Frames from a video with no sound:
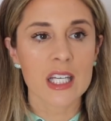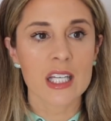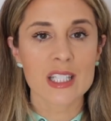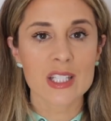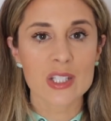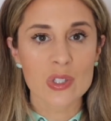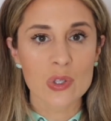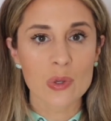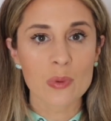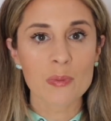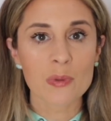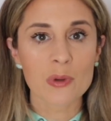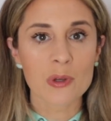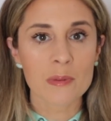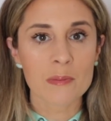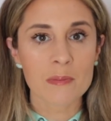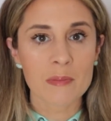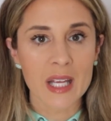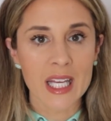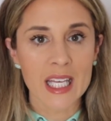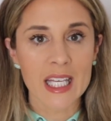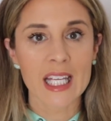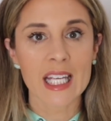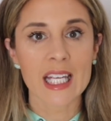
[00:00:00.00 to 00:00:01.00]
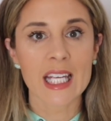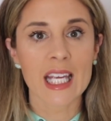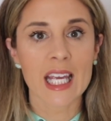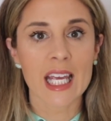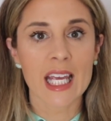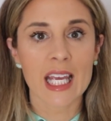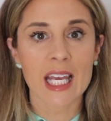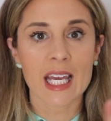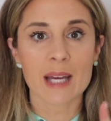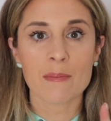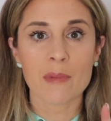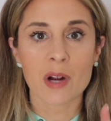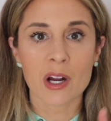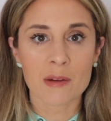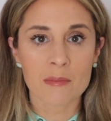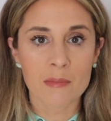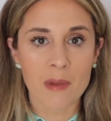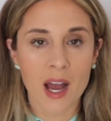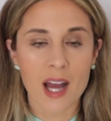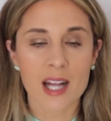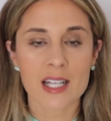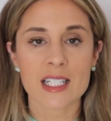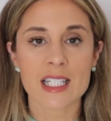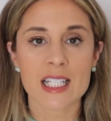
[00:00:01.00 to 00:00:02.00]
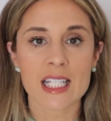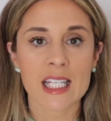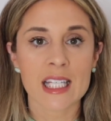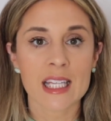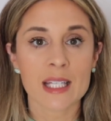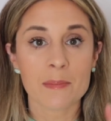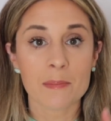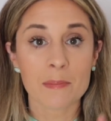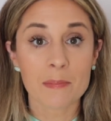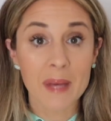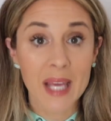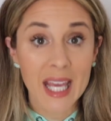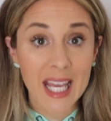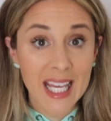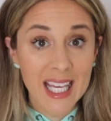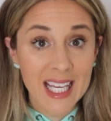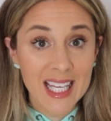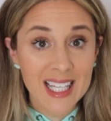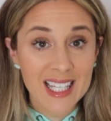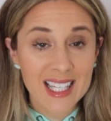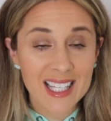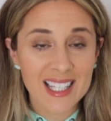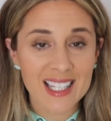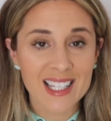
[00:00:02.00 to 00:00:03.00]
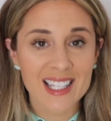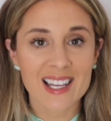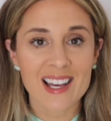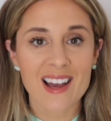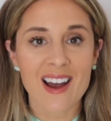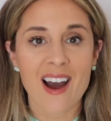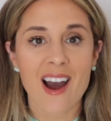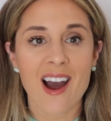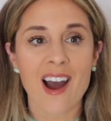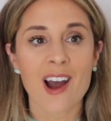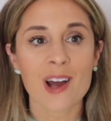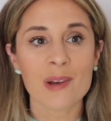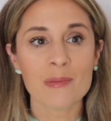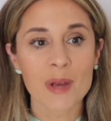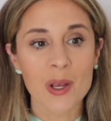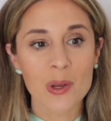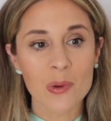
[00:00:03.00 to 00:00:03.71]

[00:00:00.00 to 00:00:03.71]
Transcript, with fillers: Super Mini Marmont in the pink on my